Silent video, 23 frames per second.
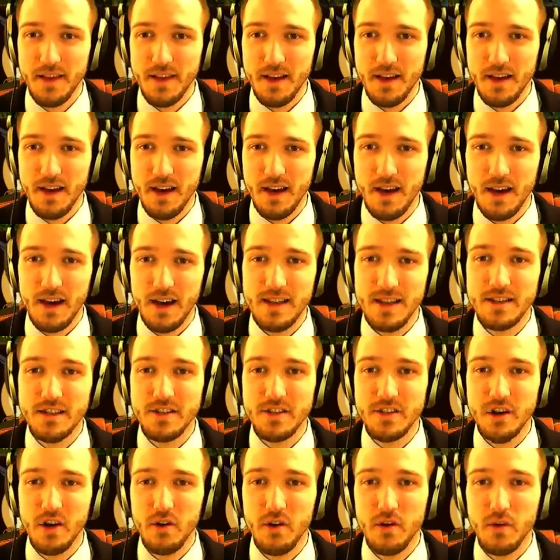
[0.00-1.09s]
In the
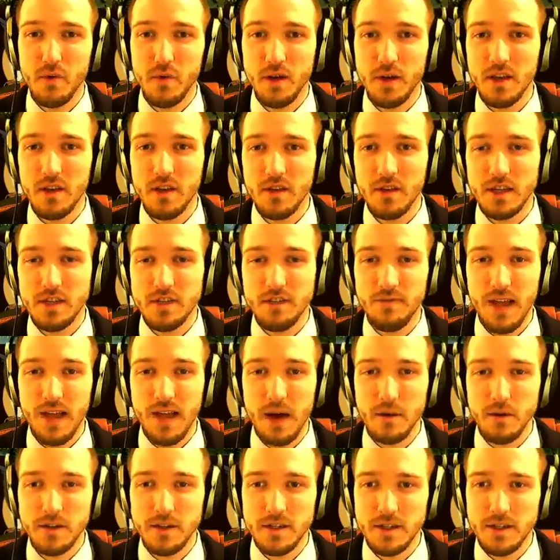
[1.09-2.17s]
zone, you want to kill these
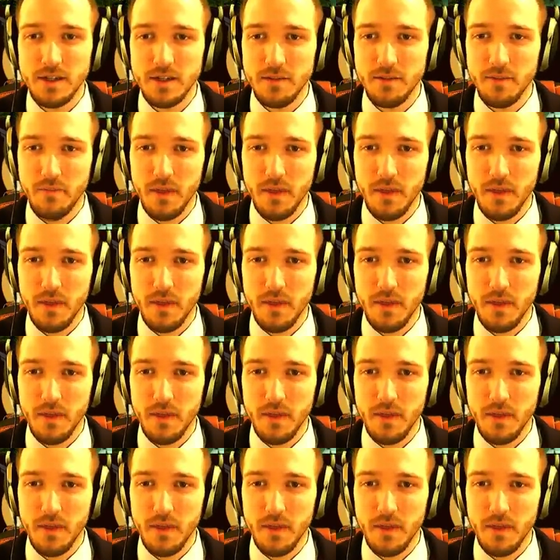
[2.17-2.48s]
flowers,